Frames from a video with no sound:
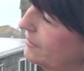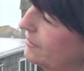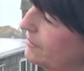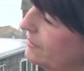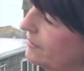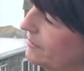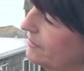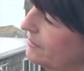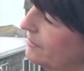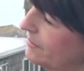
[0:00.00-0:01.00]

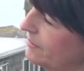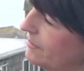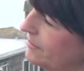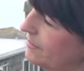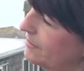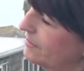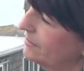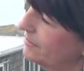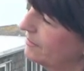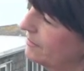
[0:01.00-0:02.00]

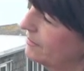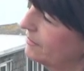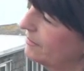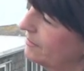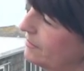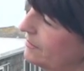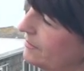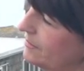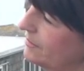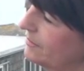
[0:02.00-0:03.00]

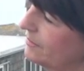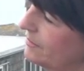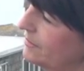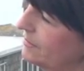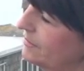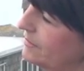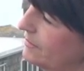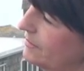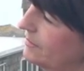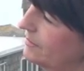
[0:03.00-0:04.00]

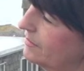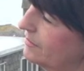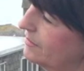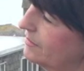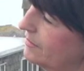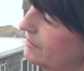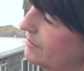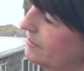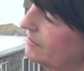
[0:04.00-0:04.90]
This person isn't speaking.